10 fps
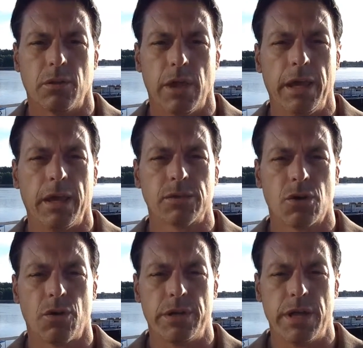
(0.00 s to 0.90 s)
lake is
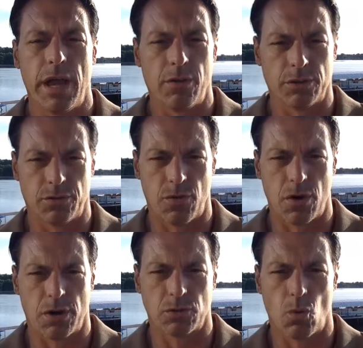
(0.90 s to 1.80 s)
going down as
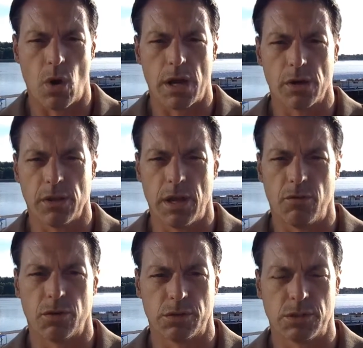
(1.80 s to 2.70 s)
far as water
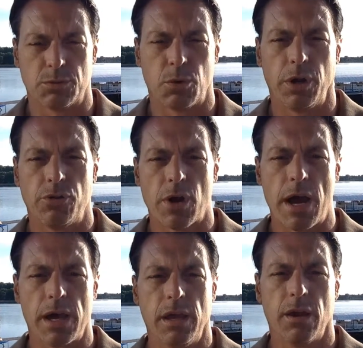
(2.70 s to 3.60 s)
levels. It's pretty
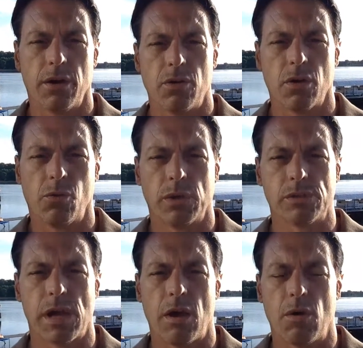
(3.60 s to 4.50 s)
dry here in
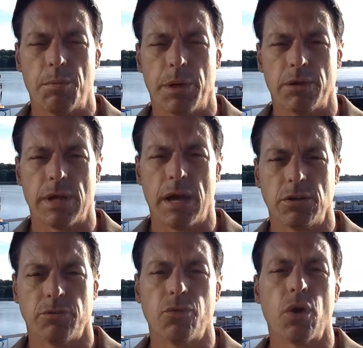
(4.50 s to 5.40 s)
northwest Iowa, but
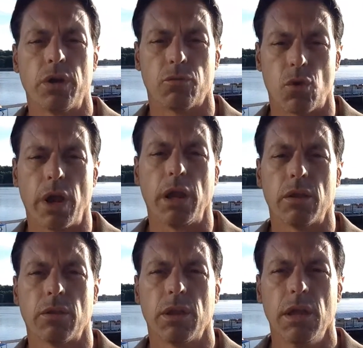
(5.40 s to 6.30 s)
not devoid of rain,
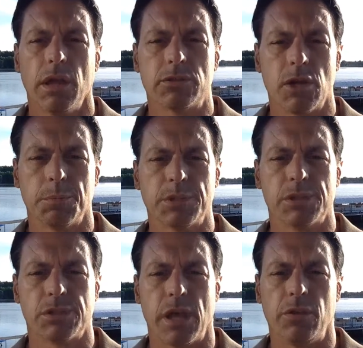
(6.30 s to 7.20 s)
and it's helped
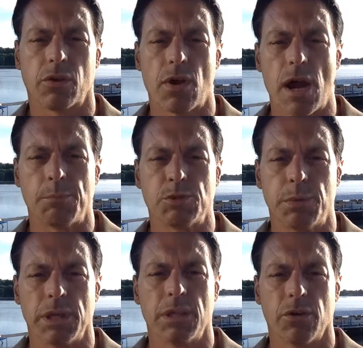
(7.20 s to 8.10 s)
sustain the crops.
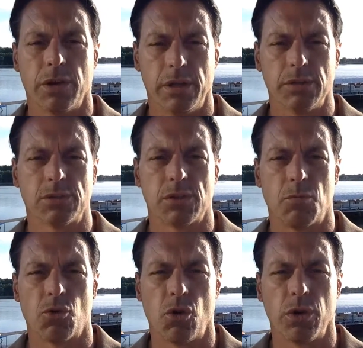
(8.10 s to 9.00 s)
But there is
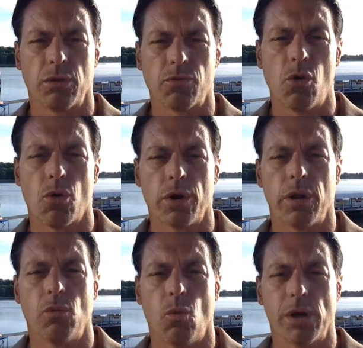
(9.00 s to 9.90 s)
some rolling of corn
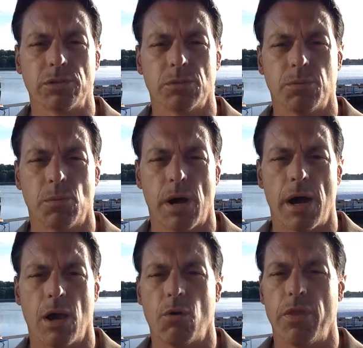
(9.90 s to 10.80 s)
in western
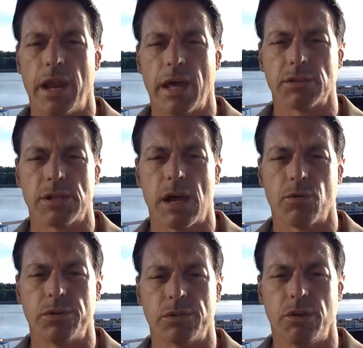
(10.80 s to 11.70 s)
Iowa that has
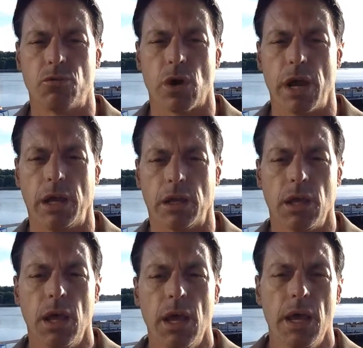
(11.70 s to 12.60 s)
not received rain, and